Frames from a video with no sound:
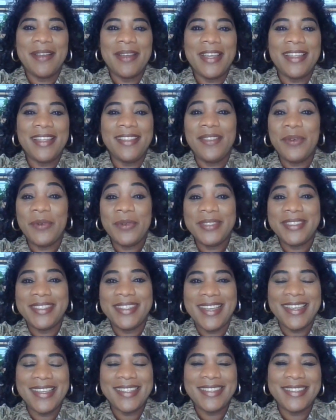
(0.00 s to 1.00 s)
in those
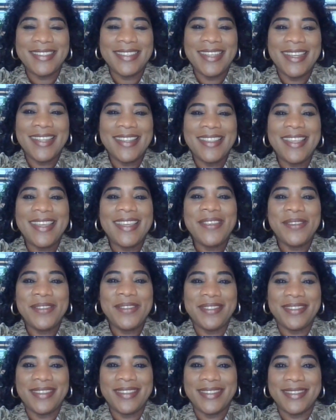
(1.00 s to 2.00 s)
days, they
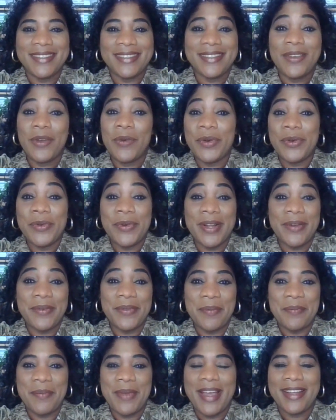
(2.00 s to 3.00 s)
used to go
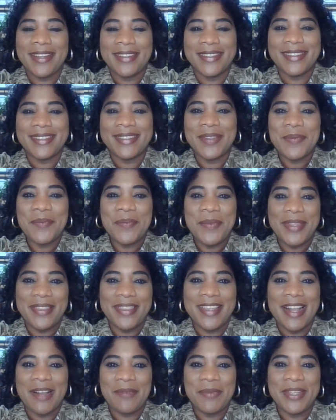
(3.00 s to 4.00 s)
around the back to submit
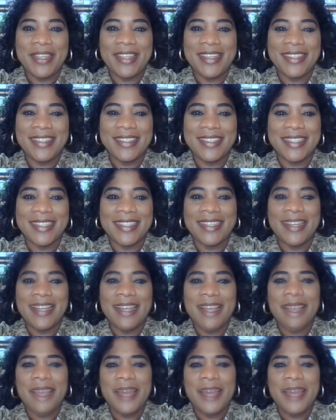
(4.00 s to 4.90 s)
the application.